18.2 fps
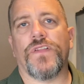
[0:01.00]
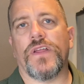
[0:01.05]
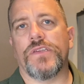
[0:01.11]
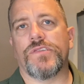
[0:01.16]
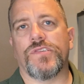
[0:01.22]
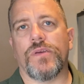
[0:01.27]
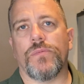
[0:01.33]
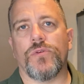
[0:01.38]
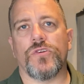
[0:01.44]

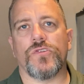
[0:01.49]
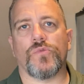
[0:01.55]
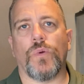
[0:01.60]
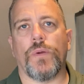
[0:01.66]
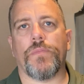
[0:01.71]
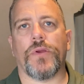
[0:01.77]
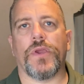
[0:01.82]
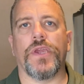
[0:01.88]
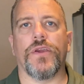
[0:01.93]
Flight Simmers,
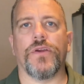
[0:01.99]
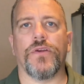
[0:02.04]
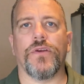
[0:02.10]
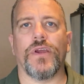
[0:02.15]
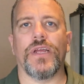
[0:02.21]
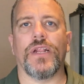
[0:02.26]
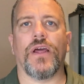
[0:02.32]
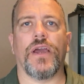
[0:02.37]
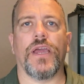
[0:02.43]
Weeper
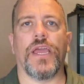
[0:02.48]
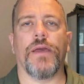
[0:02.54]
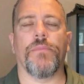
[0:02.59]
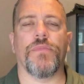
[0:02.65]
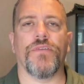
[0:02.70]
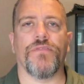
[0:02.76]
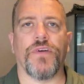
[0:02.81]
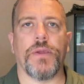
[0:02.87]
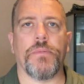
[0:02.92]
here, and I am
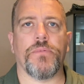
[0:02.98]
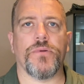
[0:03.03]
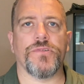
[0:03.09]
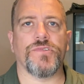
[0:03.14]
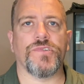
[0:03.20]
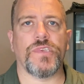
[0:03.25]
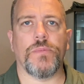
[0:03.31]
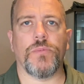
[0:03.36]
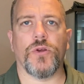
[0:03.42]
the Viper
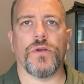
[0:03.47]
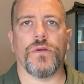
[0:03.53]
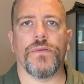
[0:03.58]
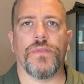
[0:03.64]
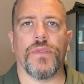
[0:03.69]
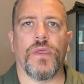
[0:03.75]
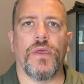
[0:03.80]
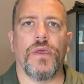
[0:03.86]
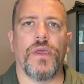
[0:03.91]
Simmer.
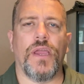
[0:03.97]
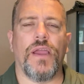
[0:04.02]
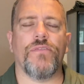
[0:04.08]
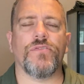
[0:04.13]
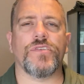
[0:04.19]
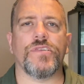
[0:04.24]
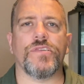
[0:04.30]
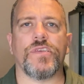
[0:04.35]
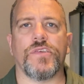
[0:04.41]

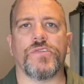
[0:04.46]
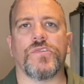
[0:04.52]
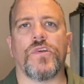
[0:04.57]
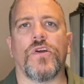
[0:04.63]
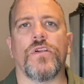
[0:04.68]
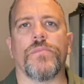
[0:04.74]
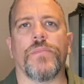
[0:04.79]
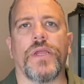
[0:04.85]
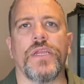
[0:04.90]
Ever since I
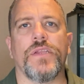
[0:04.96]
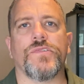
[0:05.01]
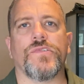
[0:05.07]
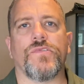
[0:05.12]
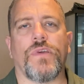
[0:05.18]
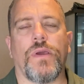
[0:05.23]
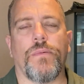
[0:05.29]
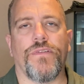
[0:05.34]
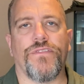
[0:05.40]
started my
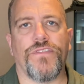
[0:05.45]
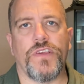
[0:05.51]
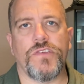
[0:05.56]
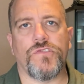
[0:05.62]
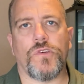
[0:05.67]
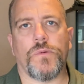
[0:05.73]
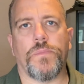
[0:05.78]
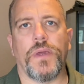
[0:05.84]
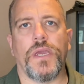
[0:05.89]
Instagram and
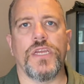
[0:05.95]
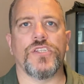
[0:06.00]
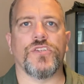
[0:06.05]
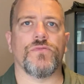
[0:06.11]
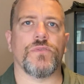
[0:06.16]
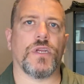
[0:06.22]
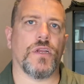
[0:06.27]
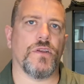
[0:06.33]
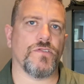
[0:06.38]
Facebook page
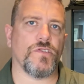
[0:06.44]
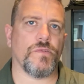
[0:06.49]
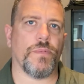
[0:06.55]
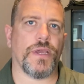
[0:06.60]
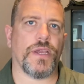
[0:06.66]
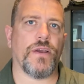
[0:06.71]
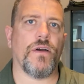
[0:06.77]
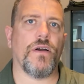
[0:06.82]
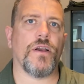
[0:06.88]
in regards to
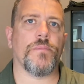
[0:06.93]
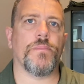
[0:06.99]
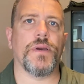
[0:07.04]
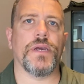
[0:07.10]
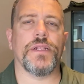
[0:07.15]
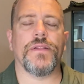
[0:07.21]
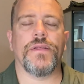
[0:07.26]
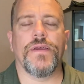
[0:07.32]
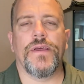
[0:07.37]
my
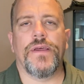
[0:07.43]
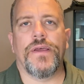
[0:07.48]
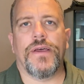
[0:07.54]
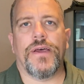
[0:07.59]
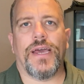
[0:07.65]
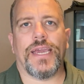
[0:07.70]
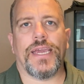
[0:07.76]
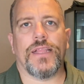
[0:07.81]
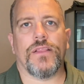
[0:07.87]
cockpit,
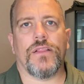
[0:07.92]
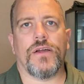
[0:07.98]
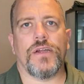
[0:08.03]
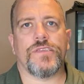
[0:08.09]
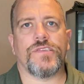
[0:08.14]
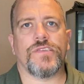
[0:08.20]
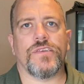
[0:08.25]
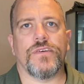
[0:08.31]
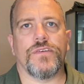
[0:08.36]
I get
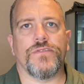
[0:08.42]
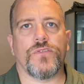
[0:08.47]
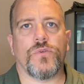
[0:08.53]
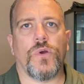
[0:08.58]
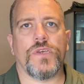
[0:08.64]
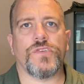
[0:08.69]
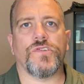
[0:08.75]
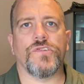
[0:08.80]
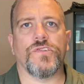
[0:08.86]
lots of
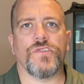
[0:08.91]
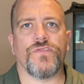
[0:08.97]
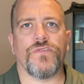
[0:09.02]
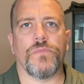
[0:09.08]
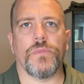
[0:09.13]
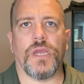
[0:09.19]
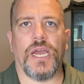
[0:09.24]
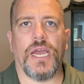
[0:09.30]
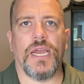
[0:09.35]
questions
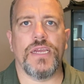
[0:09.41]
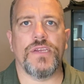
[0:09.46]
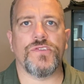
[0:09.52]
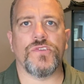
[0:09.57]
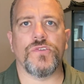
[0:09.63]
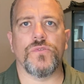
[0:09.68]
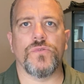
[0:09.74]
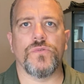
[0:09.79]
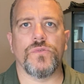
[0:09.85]
from
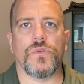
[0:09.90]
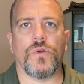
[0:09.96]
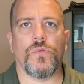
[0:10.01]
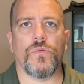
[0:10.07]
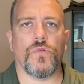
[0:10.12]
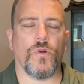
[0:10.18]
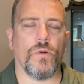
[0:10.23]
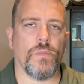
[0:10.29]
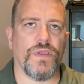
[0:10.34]
guys who
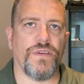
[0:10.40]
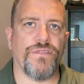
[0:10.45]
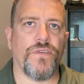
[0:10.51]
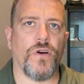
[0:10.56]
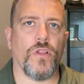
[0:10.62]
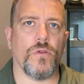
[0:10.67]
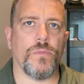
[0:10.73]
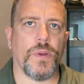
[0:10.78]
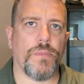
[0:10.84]
don't normally
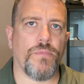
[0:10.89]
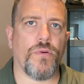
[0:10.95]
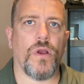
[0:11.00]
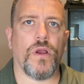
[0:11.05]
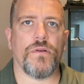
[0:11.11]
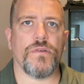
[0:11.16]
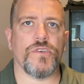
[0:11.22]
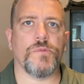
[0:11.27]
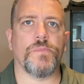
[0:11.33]
follow my
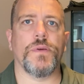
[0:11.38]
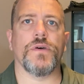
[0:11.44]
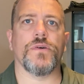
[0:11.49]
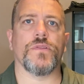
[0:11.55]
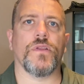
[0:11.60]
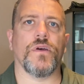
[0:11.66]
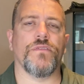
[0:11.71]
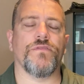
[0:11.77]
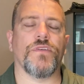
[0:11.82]
progress
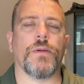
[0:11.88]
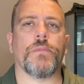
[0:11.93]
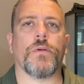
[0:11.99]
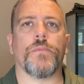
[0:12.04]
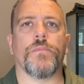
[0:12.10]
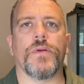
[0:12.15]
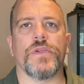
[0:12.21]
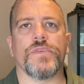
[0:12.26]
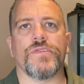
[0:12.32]
build on
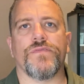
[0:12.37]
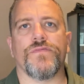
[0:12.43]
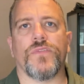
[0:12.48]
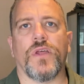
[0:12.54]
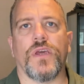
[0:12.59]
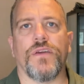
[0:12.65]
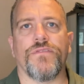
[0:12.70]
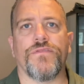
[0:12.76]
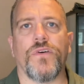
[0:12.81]
Viper pits and
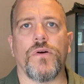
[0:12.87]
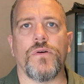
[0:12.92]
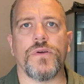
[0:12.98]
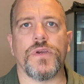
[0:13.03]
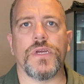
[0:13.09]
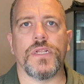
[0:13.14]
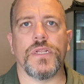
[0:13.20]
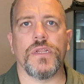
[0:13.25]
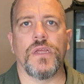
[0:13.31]
Flying
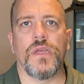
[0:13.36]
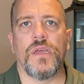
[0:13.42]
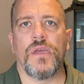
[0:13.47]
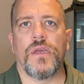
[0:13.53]
Falcon.